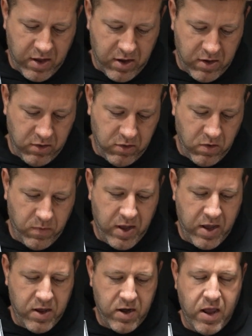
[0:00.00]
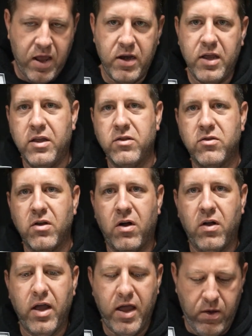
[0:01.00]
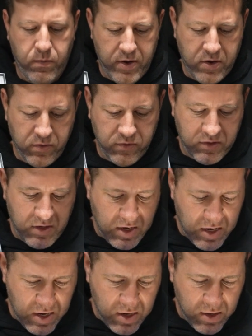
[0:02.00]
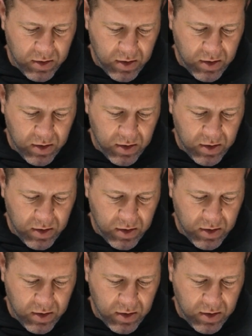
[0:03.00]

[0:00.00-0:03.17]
and go ahead and install a Windows CD.